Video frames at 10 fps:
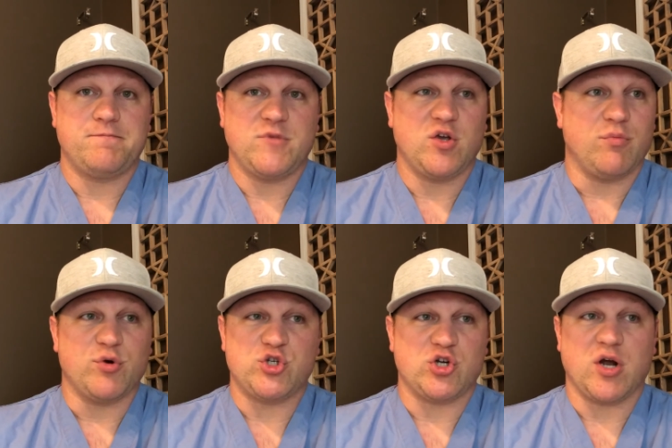You could
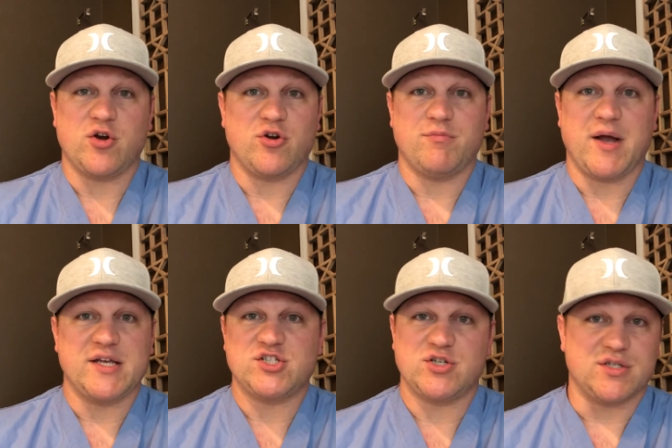put your 100
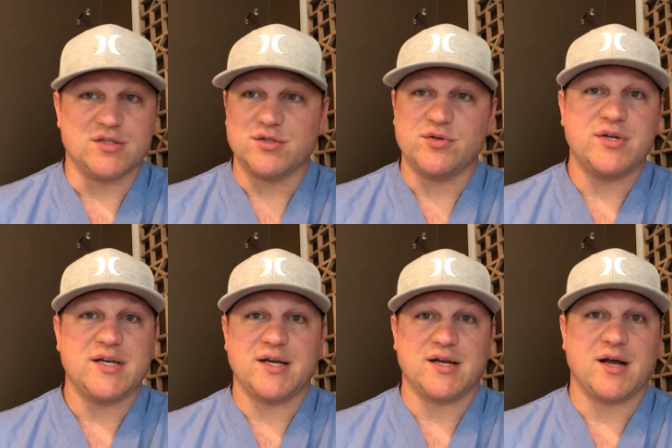mics, you could dilute
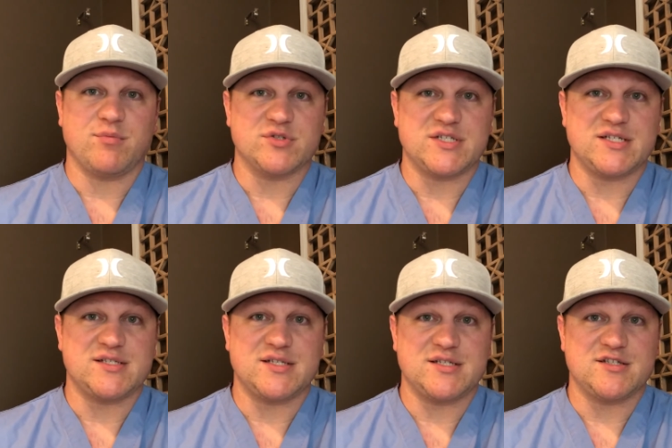it in a couple
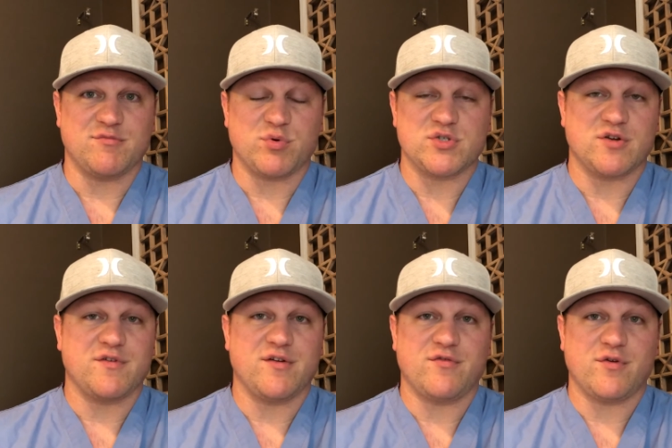cc's of
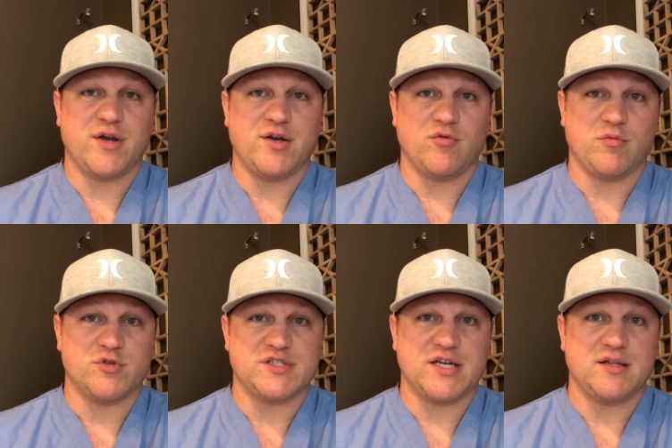preservative-free normal
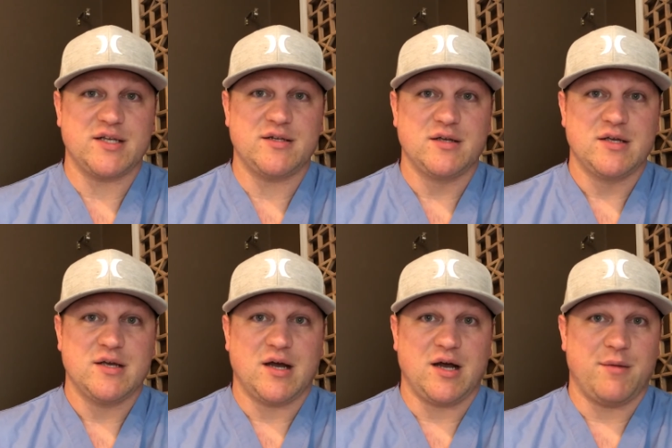saline,
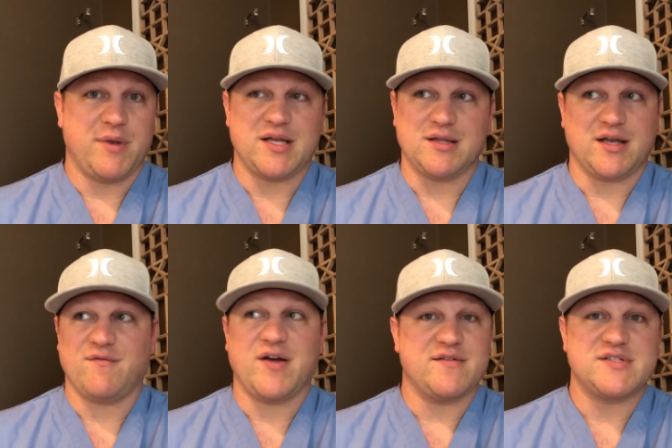make it like a
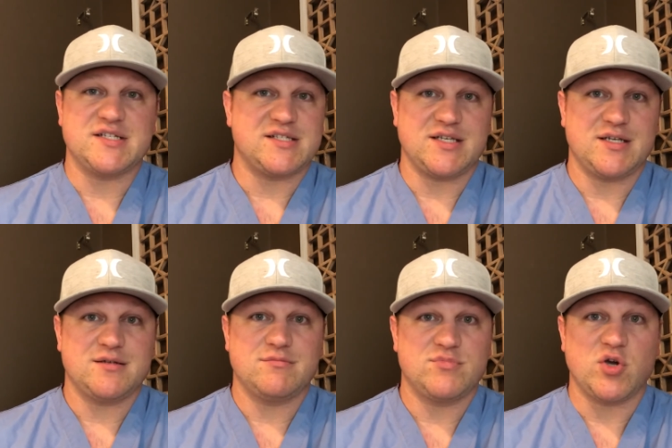5 cc
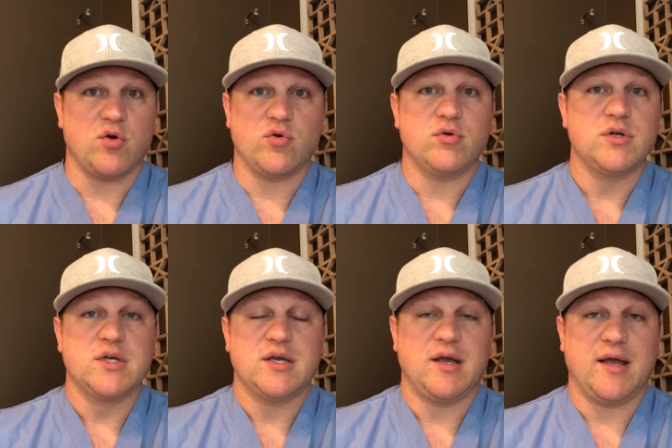total,
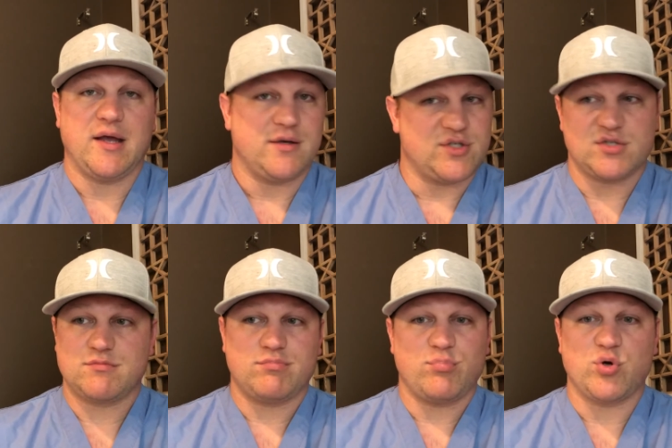and just
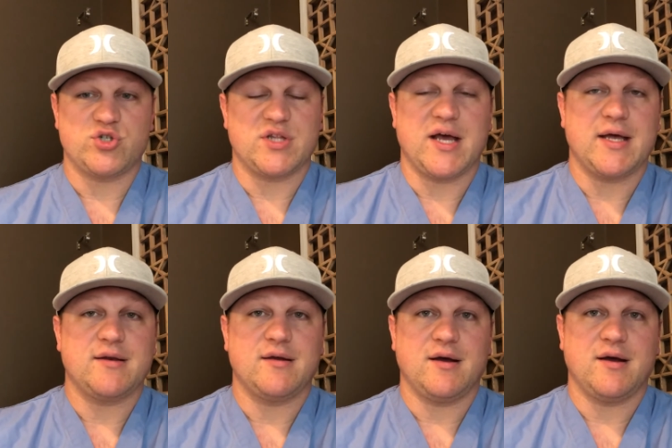push that